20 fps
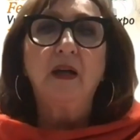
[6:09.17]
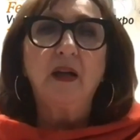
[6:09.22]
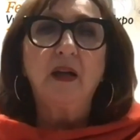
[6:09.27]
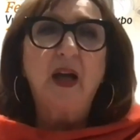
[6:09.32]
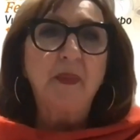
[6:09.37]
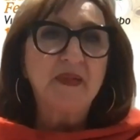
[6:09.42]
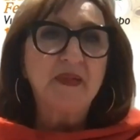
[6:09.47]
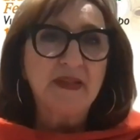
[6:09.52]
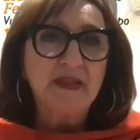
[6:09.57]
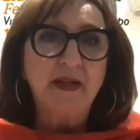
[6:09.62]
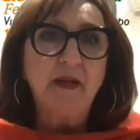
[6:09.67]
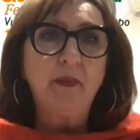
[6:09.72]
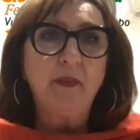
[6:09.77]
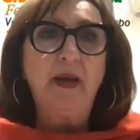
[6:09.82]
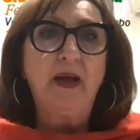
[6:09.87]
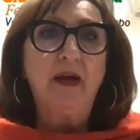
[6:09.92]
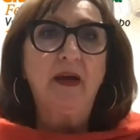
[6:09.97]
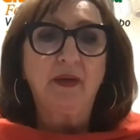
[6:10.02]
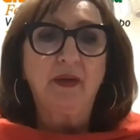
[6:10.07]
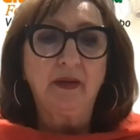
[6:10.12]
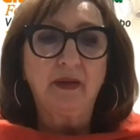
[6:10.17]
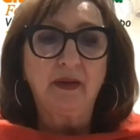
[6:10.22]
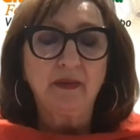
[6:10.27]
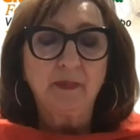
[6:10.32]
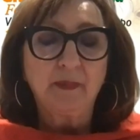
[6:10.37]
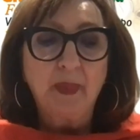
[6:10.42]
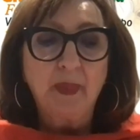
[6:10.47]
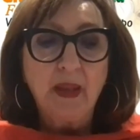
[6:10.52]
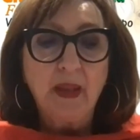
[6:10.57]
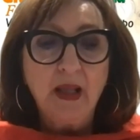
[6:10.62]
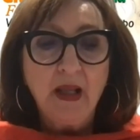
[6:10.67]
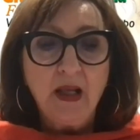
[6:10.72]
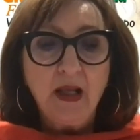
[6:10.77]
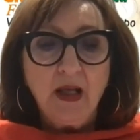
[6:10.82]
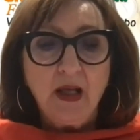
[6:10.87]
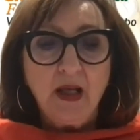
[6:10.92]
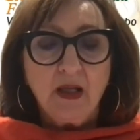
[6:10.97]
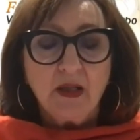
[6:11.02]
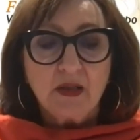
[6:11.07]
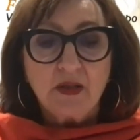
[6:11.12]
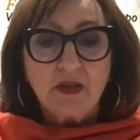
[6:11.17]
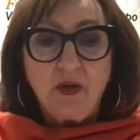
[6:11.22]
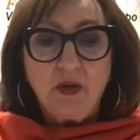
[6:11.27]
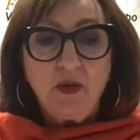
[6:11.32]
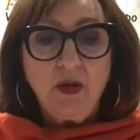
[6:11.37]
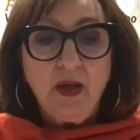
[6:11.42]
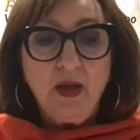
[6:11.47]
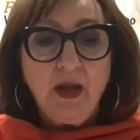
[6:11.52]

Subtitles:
upset about it. So